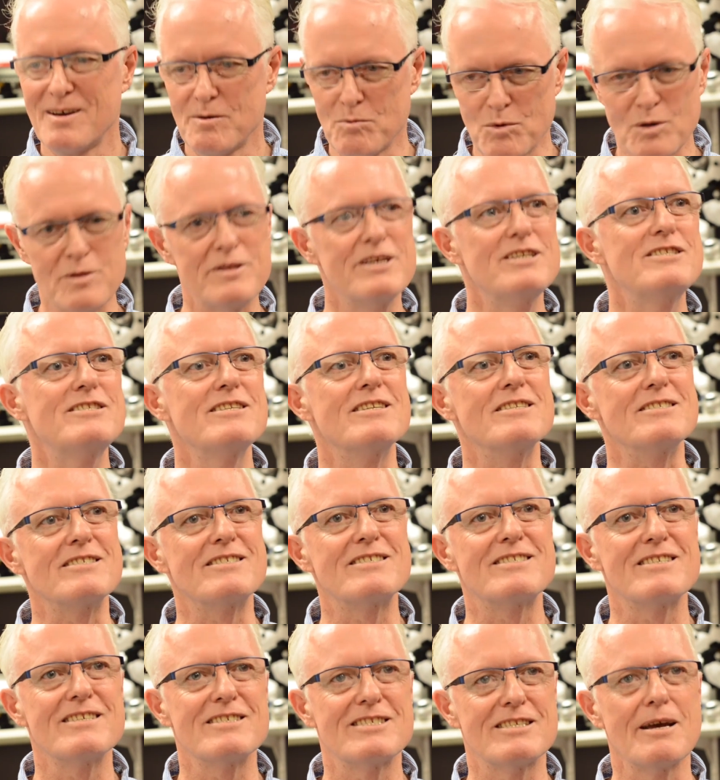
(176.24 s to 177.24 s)
well, this
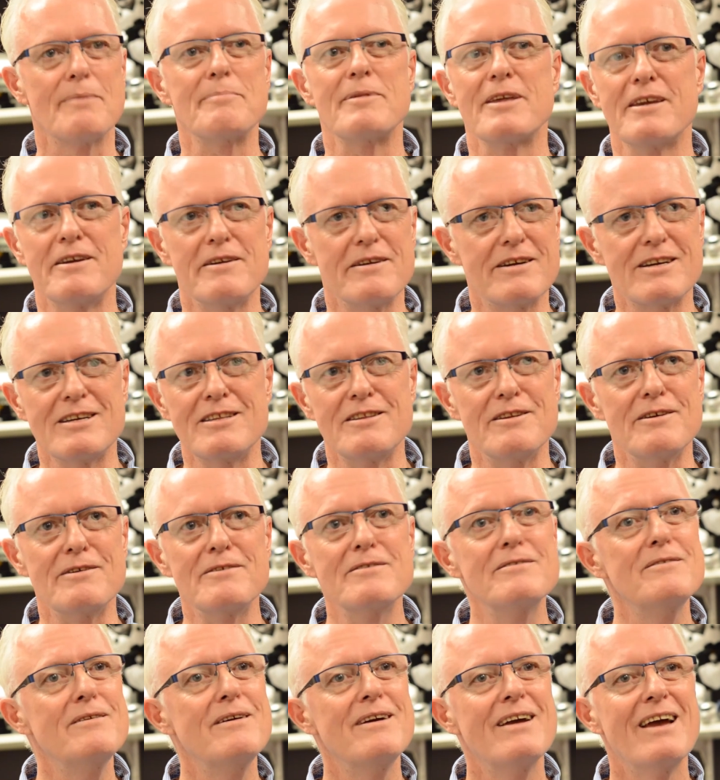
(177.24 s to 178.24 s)
is something you can
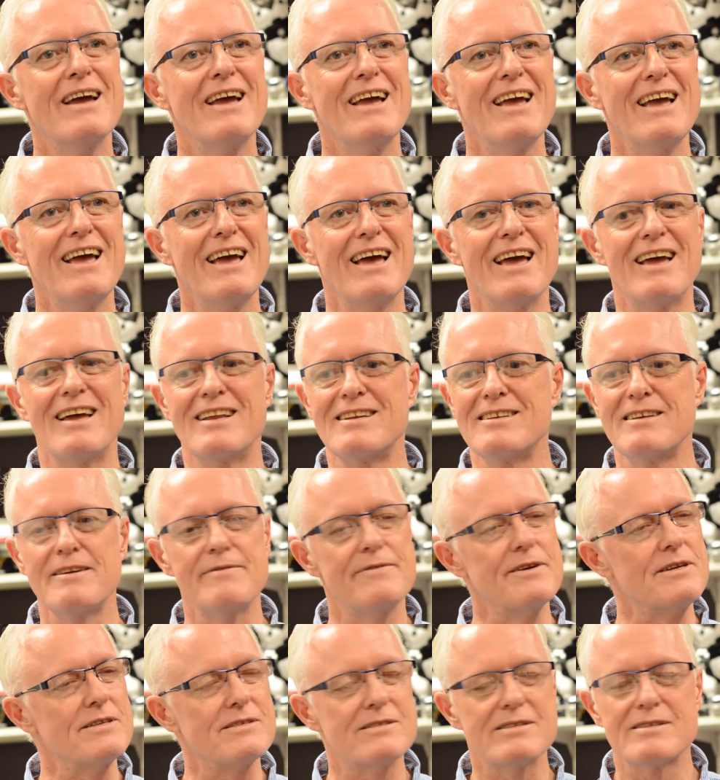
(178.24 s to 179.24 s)
do. And
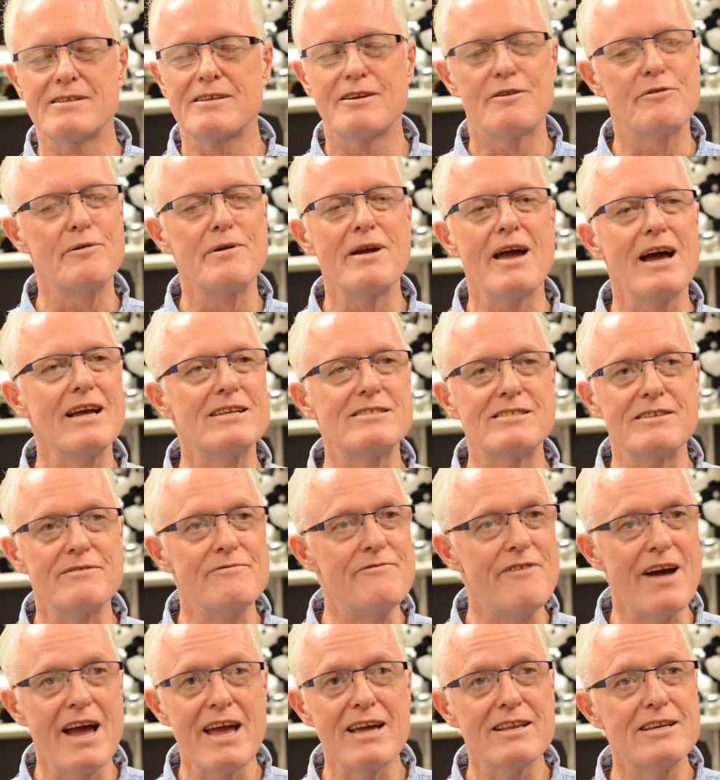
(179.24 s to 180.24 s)
if it creates
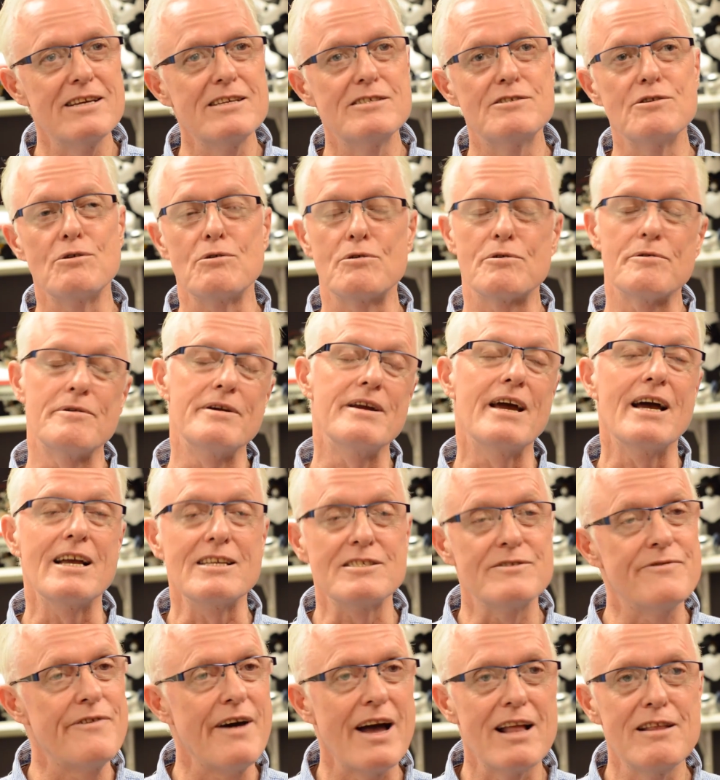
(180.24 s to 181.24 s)
advantage or
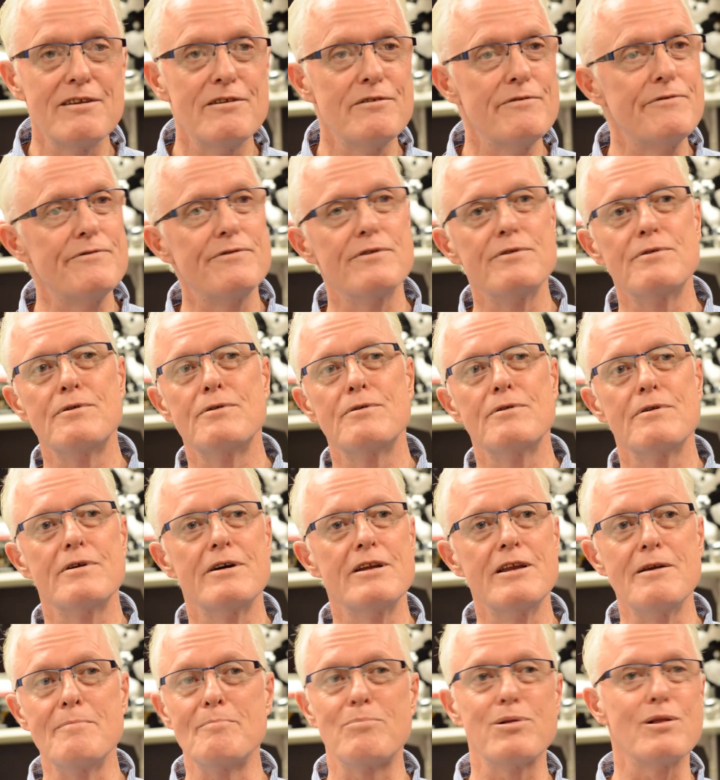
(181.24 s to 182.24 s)
creates value for
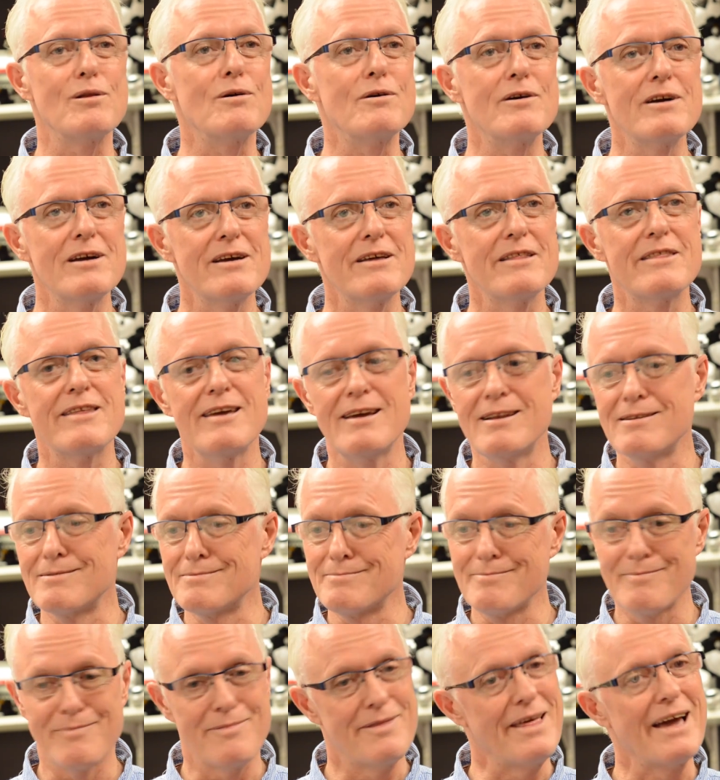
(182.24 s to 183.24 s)
an employer,
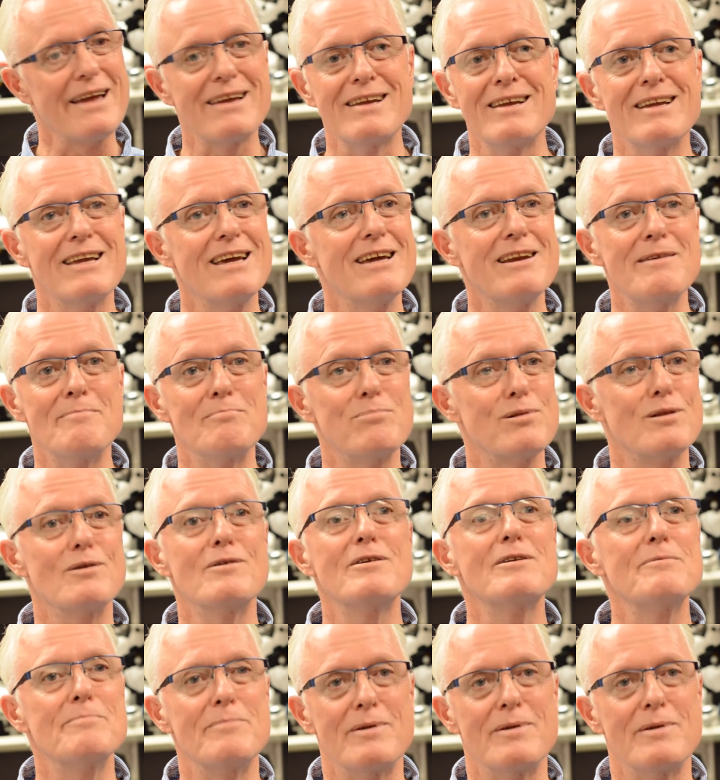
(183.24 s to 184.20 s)
then they can get employed